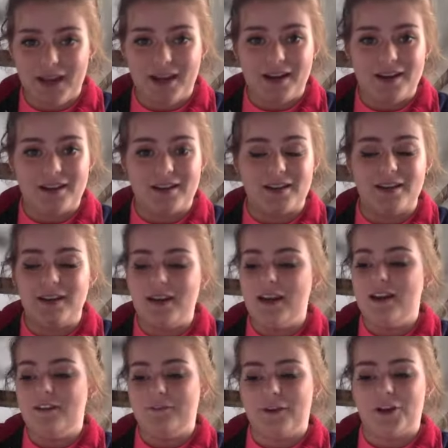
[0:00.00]

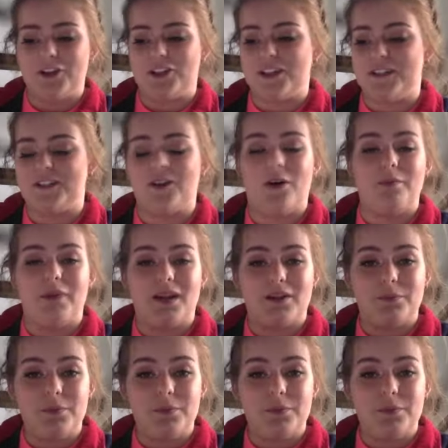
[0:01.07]
Unfortunately, I had my edited